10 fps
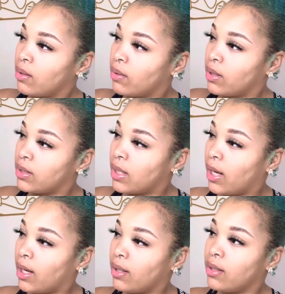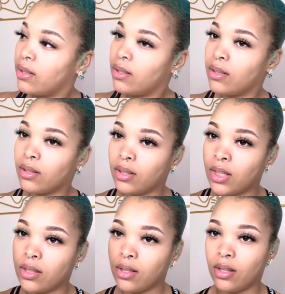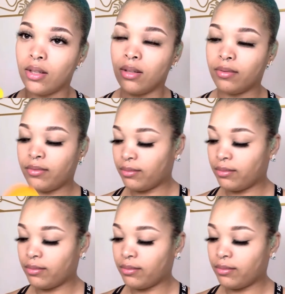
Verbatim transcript: We're gonna take, that's good enough.